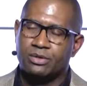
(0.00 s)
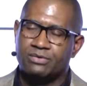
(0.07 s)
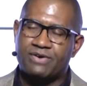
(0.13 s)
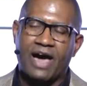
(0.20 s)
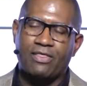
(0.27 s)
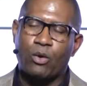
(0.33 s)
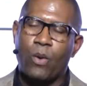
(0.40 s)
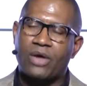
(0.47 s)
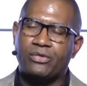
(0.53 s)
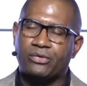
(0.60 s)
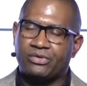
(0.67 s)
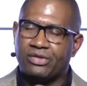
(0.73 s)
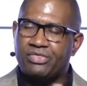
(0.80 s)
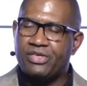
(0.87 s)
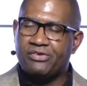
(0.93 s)
Father, whether
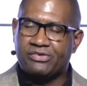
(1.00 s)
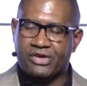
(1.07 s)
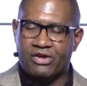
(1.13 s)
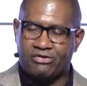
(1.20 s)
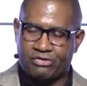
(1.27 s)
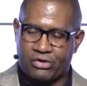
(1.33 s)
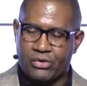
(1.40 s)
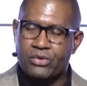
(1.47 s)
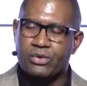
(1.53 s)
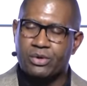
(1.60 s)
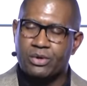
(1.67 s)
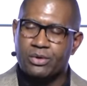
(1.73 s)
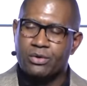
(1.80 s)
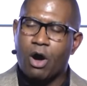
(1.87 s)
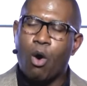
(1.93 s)
it's in this issue
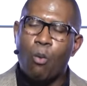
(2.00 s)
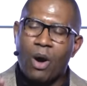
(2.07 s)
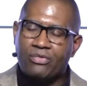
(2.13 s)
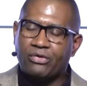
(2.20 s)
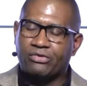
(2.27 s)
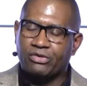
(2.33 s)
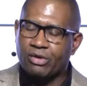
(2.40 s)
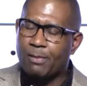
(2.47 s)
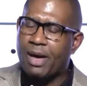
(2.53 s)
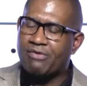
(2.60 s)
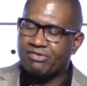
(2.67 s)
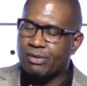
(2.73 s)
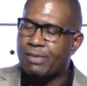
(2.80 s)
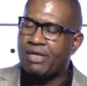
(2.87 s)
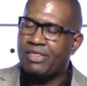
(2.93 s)
or whether it's in
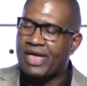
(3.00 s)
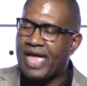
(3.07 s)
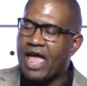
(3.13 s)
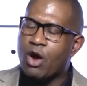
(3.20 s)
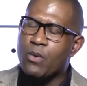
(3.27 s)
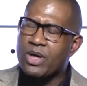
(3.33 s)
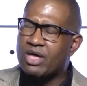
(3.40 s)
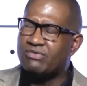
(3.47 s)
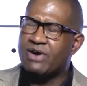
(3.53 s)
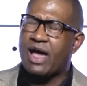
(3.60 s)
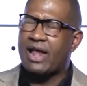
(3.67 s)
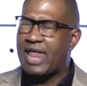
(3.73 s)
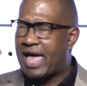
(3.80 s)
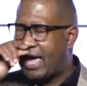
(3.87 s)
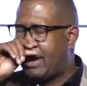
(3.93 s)
some other area of
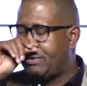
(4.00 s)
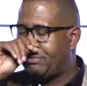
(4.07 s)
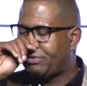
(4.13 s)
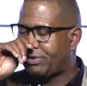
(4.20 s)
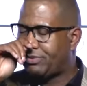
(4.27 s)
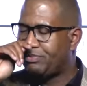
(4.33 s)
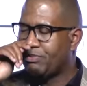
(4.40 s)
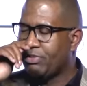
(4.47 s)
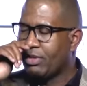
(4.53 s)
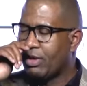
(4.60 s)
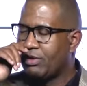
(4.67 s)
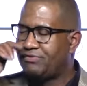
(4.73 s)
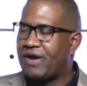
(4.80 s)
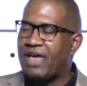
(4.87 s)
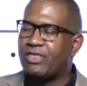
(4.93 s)
our lives,
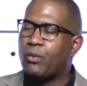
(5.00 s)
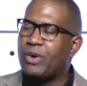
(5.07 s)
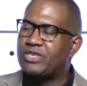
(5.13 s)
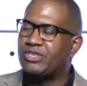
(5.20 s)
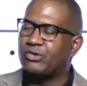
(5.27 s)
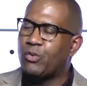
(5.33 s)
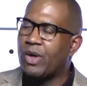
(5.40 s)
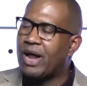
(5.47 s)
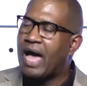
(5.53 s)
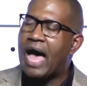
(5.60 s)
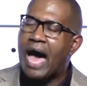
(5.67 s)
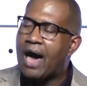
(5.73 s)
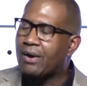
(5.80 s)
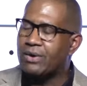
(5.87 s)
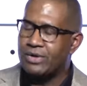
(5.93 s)
Father, we just want to
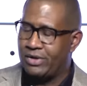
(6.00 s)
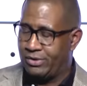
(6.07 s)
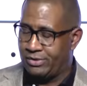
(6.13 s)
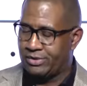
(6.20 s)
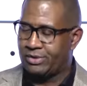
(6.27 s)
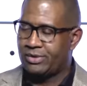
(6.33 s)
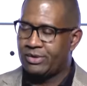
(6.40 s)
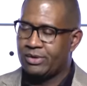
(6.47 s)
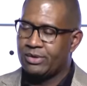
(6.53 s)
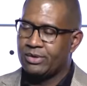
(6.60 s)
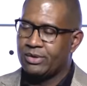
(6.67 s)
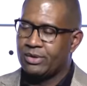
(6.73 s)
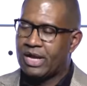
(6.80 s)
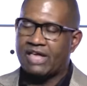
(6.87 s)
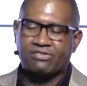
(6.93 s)
honor you.
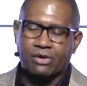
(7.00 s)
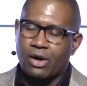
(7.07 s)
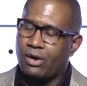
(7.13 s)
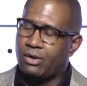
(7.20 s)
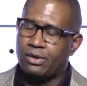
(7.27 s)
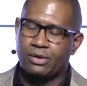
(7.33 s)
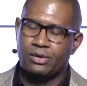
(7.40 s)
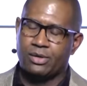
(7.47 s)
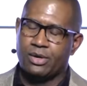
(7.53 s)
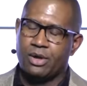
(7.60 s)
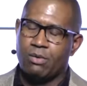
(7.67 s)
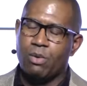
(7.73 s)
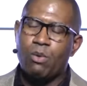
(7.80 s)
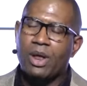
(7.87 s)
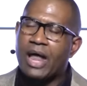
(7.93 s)
That's all.
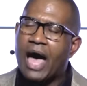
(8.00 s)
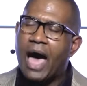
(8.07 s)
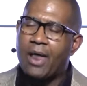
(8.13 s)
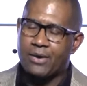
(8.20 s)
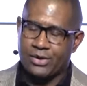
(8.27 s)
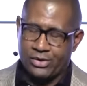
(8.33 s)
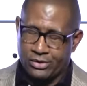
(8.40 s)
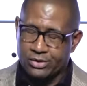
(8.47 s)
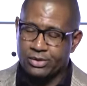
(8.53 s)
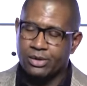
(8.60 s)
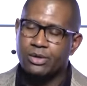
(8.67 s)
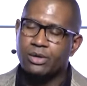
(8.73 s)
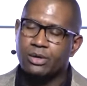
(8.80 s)
We want to honor you.